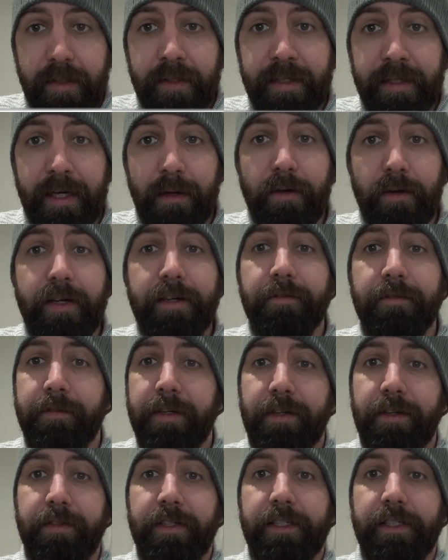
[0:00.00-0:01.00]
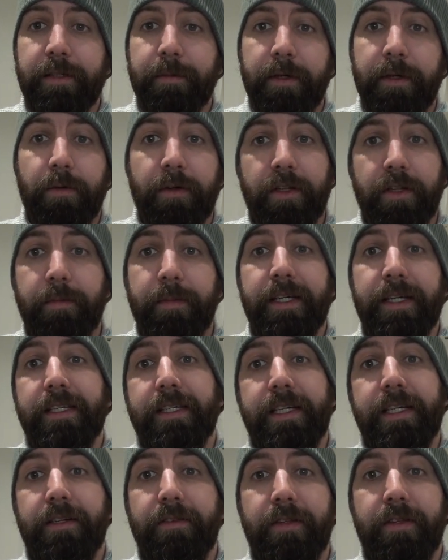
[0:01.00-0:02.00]
Now, I have found this to be one of the
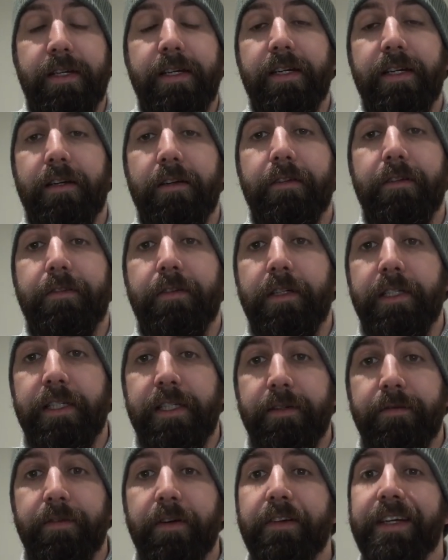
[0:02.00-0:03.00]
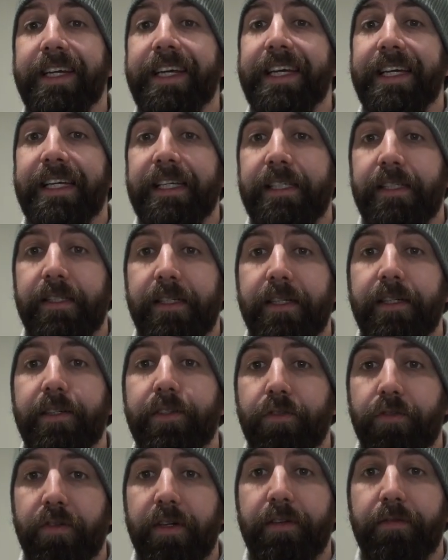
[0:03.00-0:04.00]
best out there, and I find it very easy and
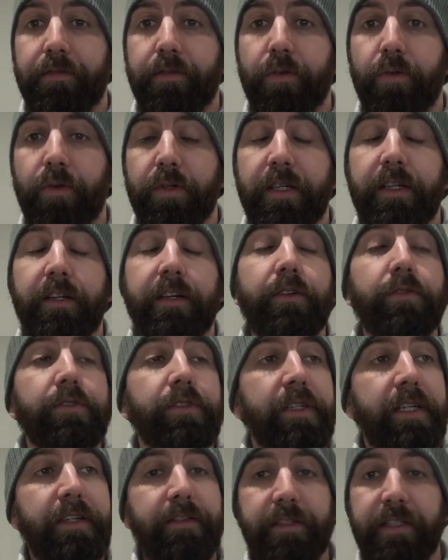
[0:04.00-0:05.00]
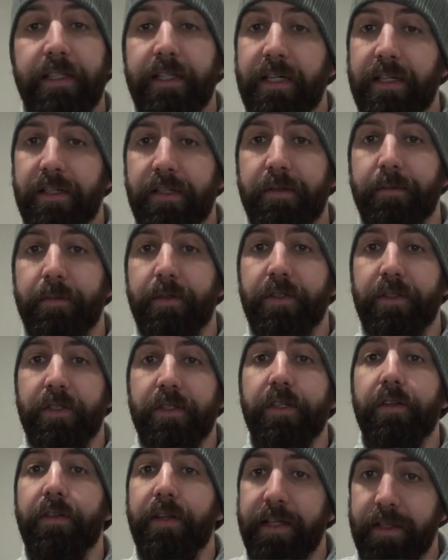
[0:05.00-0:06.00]
straightforward, and I also give it to customers
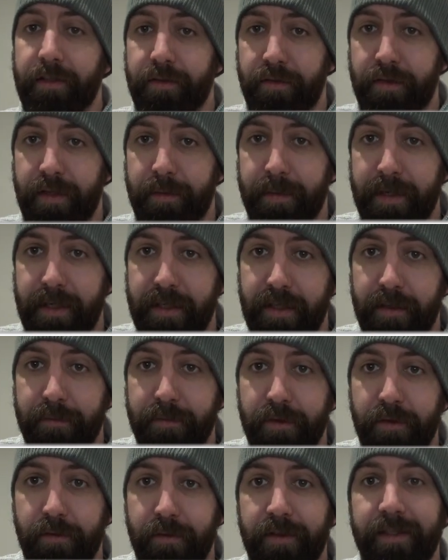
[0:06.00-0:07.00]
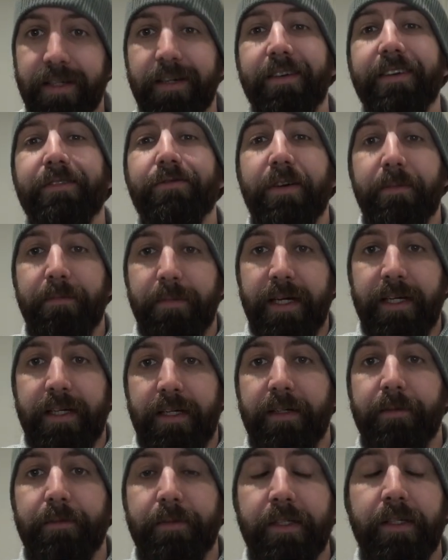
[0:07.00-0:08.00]
so they can do their backups as well. Now, I run
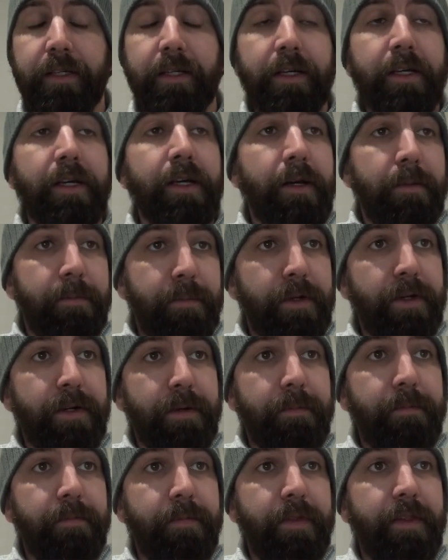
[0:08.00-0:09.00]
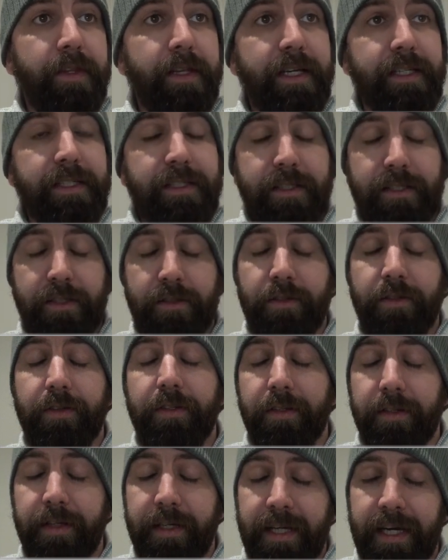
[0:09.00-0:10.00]
backups, but it's good
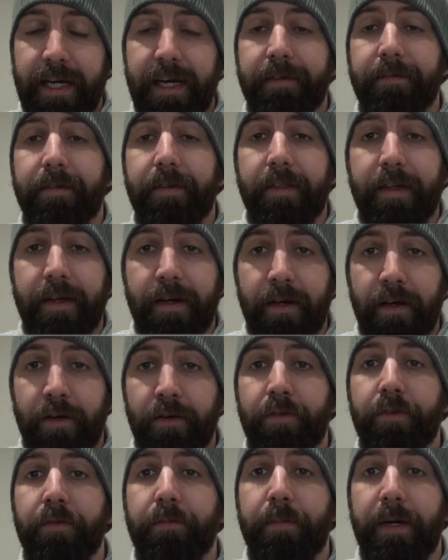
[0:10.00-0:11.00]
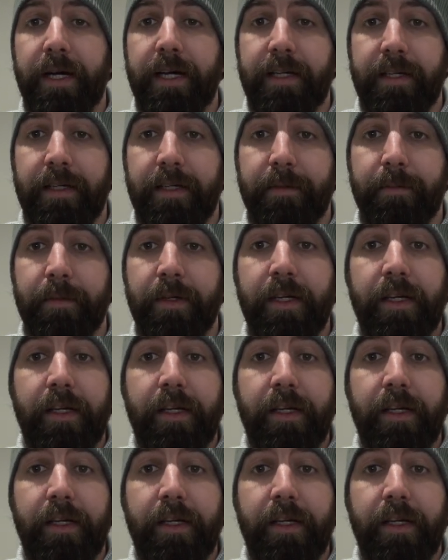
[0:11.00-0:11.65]
that they have their own backup.